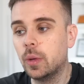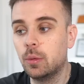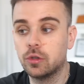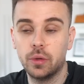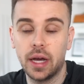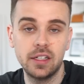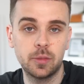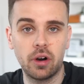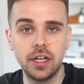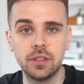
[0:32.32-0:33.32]
people do get
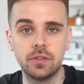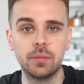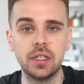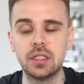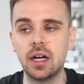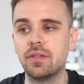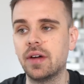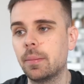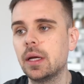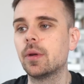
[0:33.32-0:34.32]
inspiration from this stuff
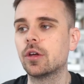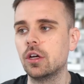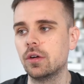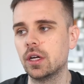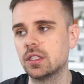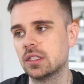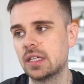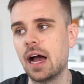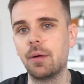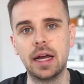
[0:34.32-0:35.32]
and people are curious as
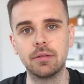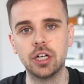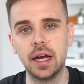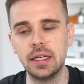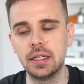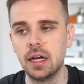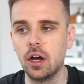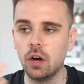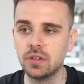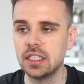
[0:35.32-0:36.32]
to how I now trade.
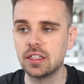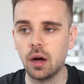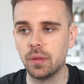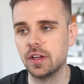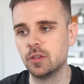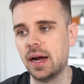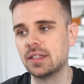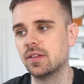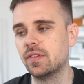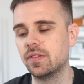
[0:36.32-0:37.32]
Obviously dialed things back
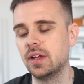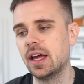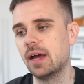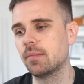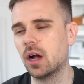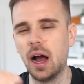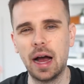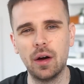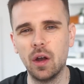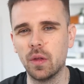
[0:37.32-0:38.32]
to the 15M, cut
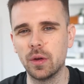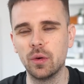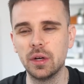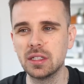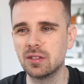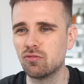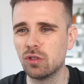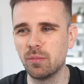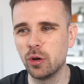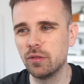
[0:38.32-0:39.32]
out a lot of the noise,
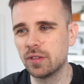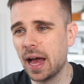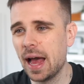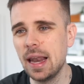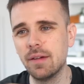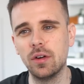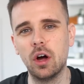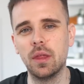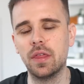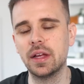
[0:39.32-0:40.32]
removed a hell of a
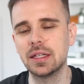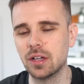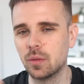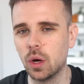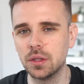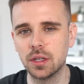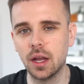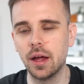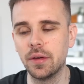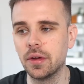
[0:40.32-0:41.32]
lot of the things I'd once
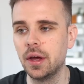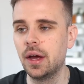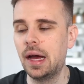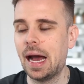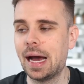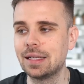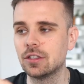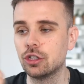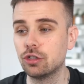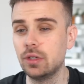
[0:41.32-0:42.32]
learned,
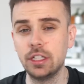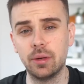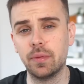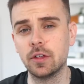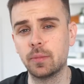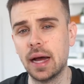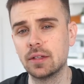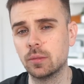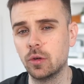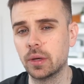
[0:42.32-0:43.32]
and just really stripped things back
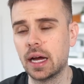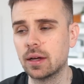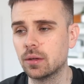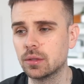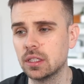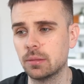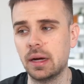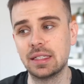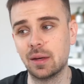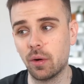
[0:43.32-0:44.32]
to a more mechanical,
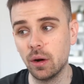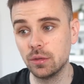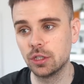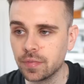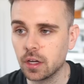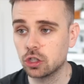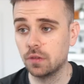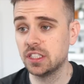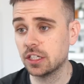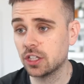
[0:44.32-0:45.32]
systematic approach. So
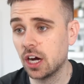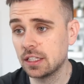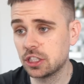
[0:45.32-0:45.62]
obviously I started the